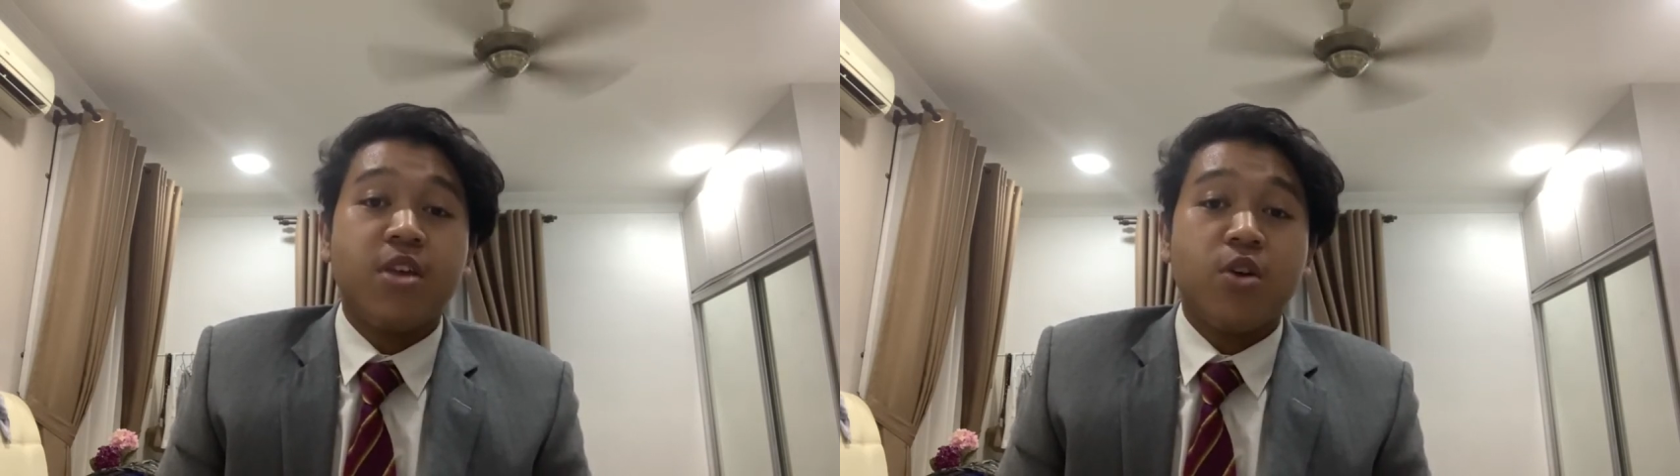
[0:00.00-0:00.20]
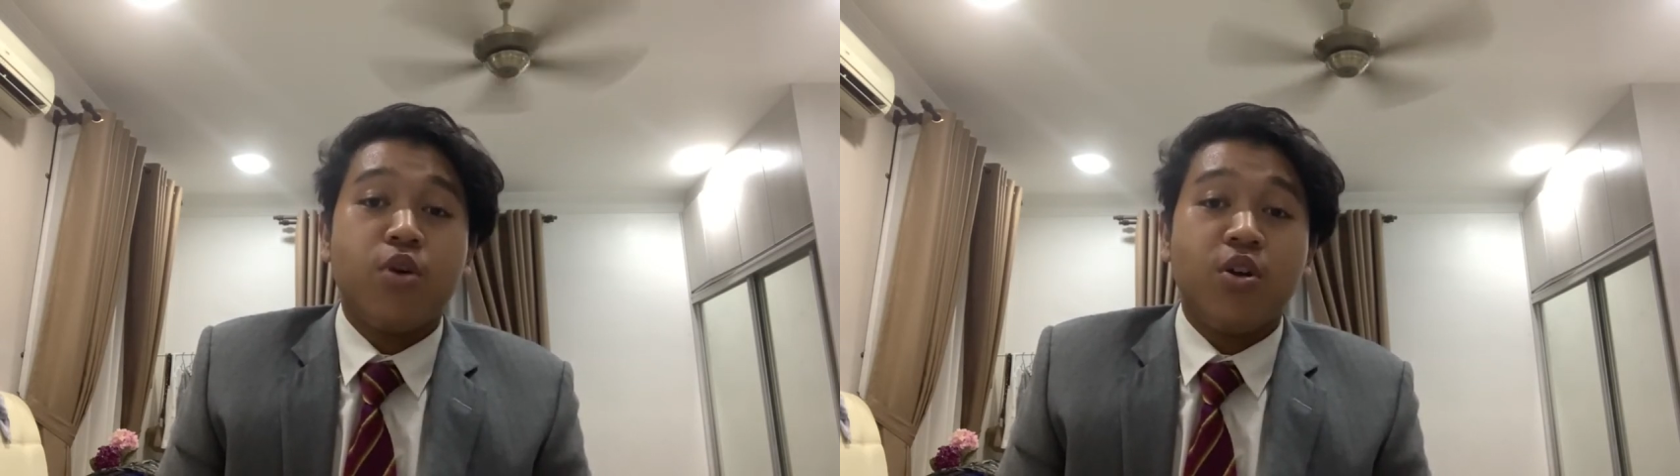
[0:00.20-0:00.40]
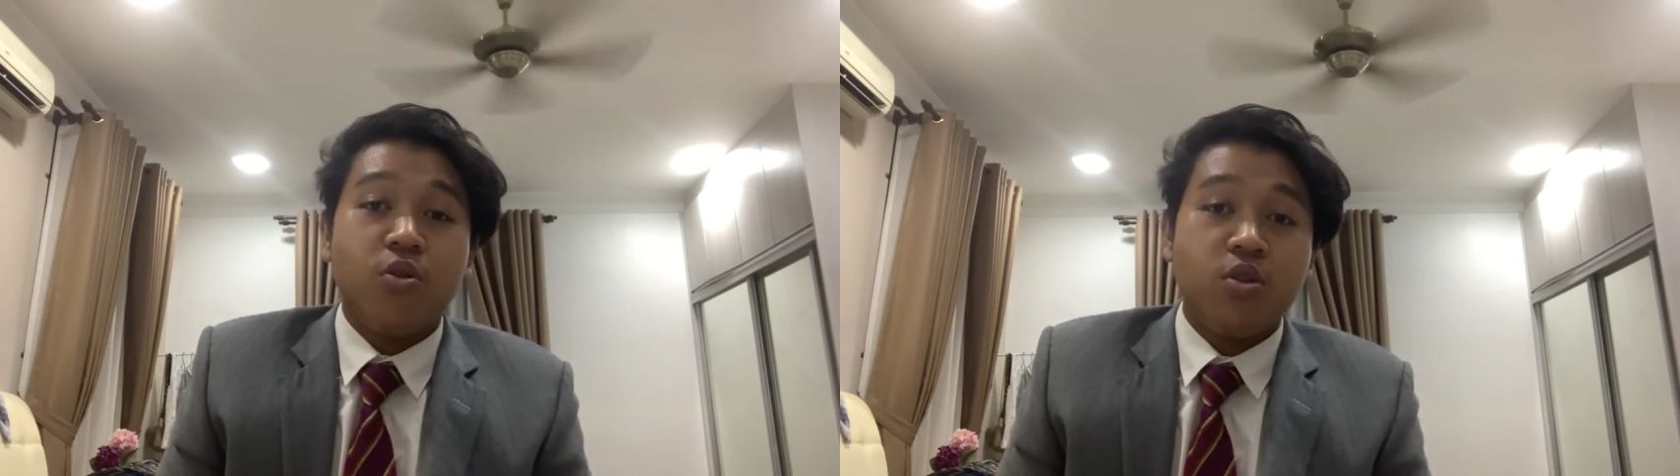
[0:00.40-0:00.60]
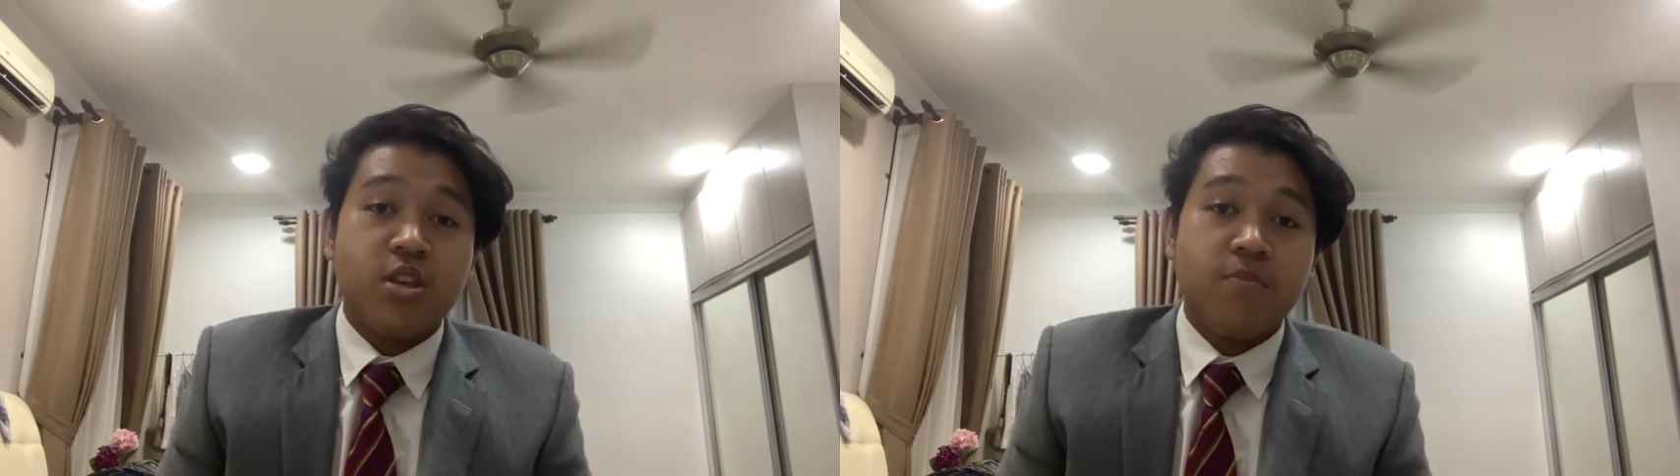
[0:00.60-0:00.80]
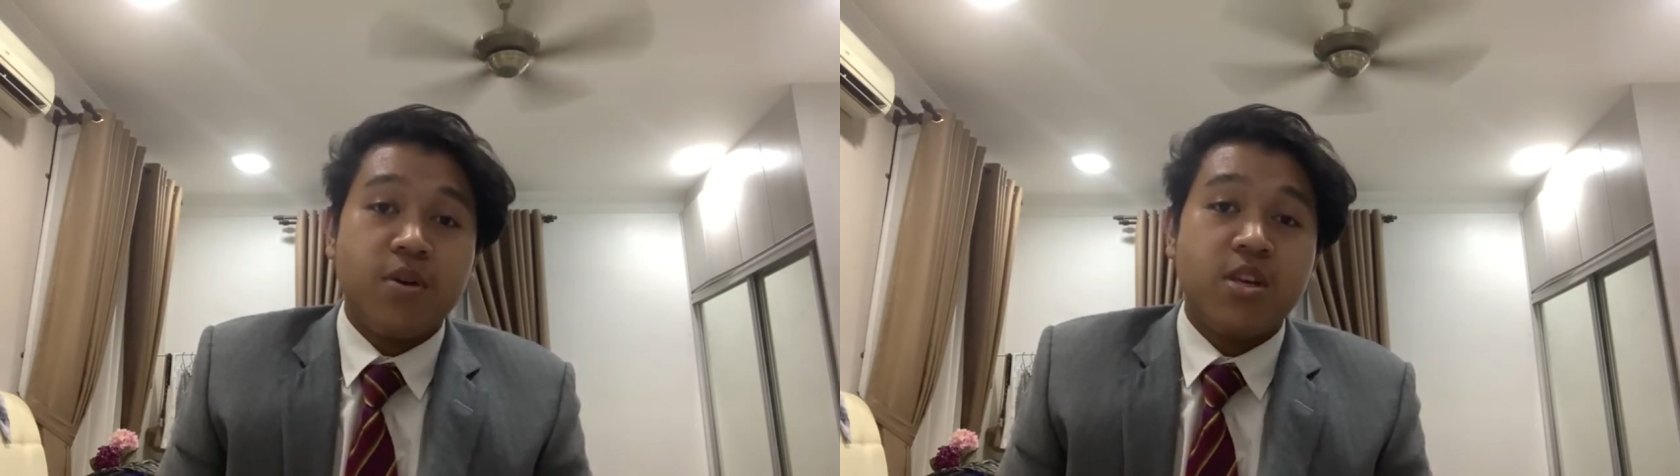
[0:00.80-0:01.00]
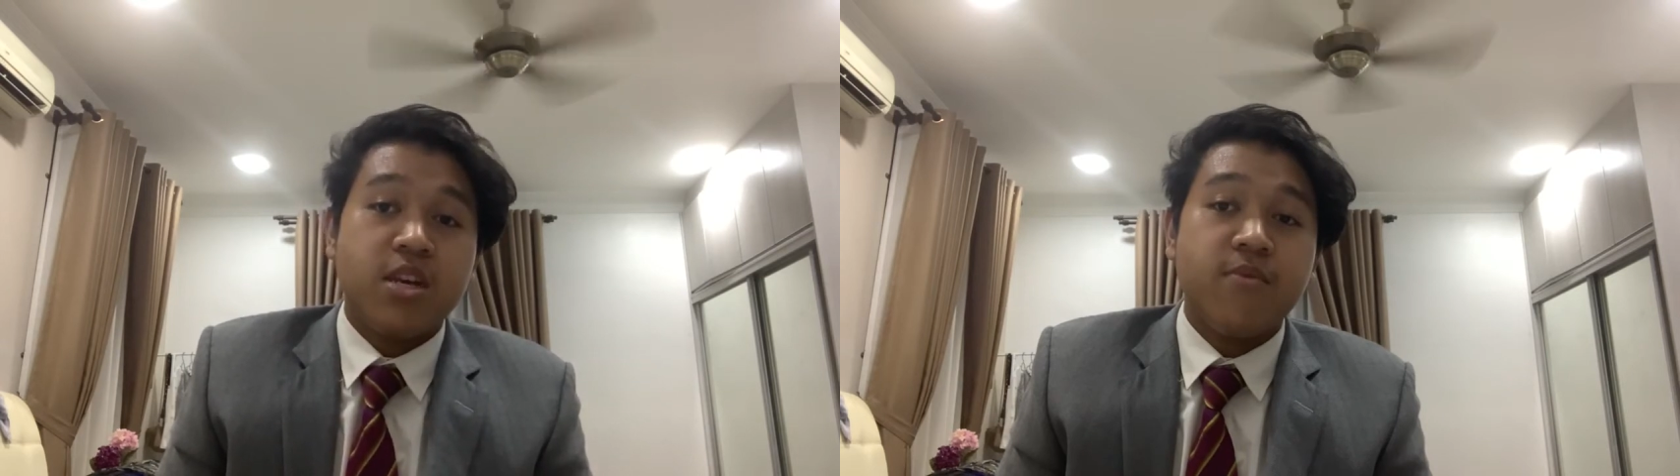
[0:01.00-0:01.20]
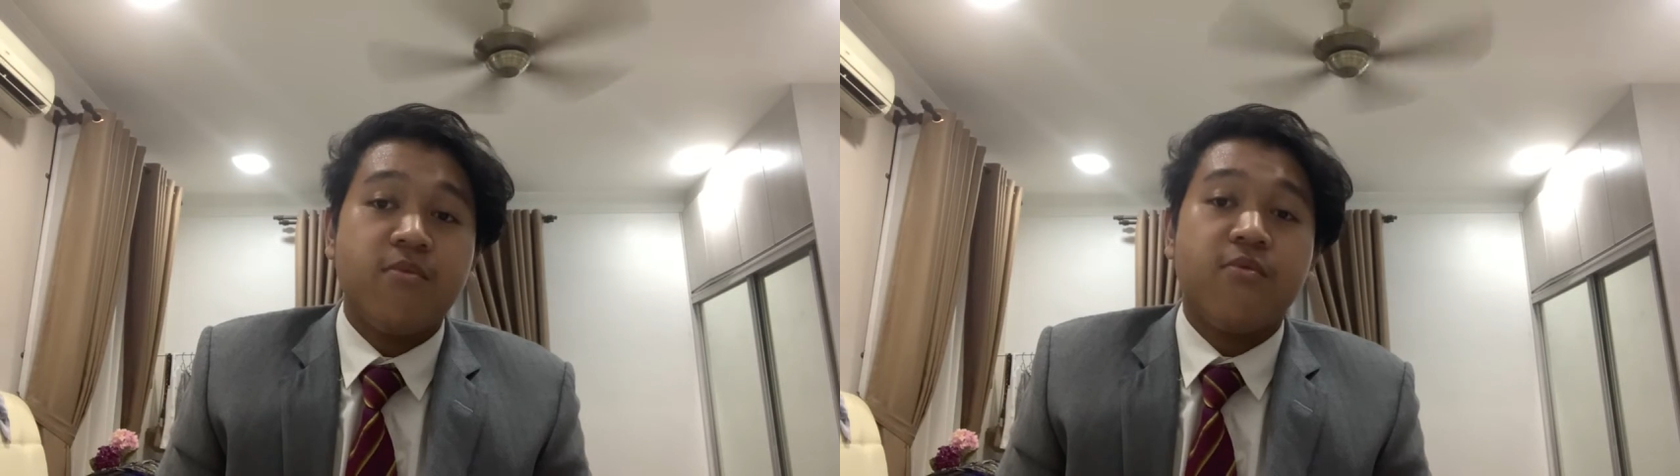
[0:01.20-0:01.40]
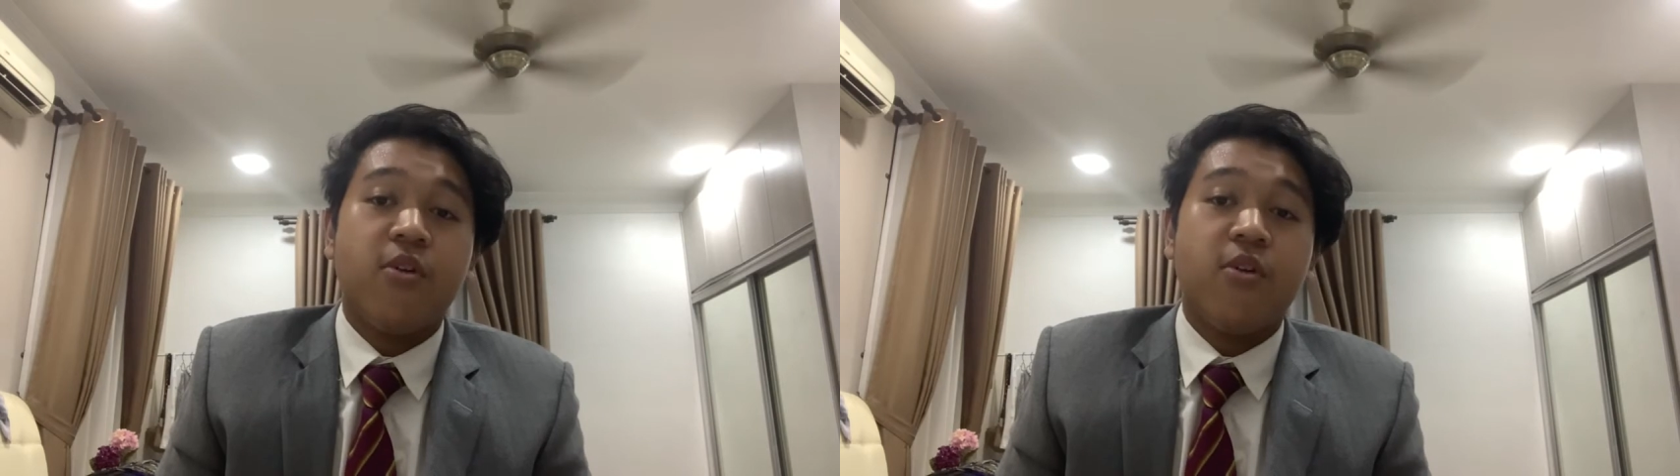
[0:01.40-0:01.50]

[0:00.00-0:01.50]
Taekwondo Championship